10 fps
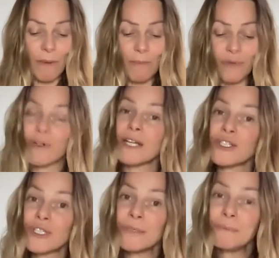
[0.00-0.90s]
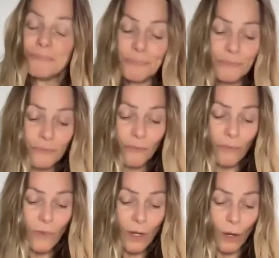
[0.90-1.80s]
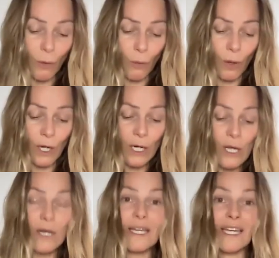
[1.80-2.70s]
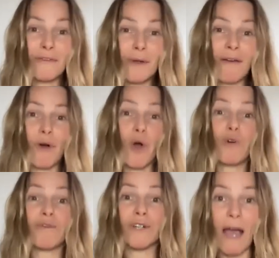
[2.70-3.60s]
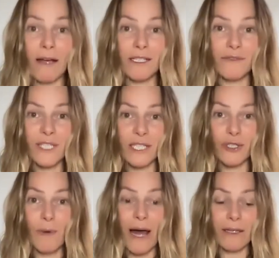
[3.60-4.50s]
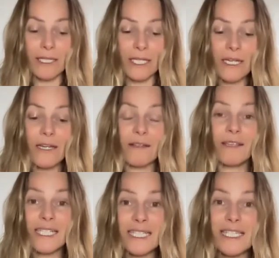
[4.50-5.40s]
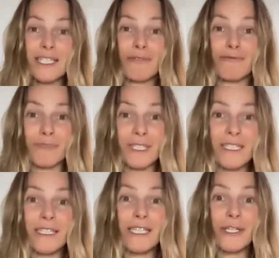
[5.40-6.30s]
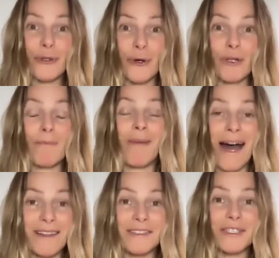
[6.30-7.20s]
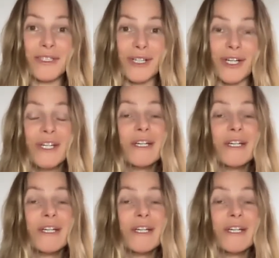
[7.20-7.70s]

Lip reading: repression, or if you have overactive sexuality, this is a really good balancer.